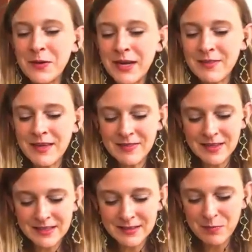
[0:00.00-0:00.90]
I think
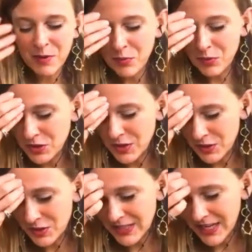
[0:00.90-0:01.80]
that people should
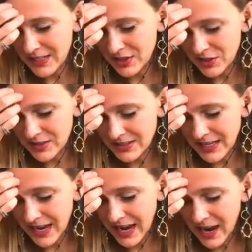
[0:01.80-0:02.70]
understand just
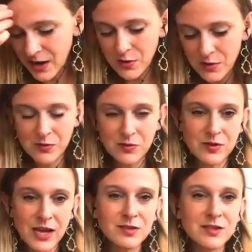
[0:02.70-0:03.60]
like how
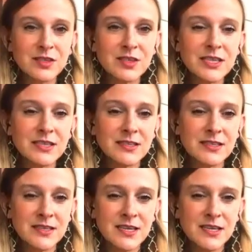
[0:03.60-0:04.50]
serious
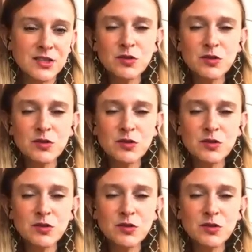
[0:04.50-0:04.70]
this is.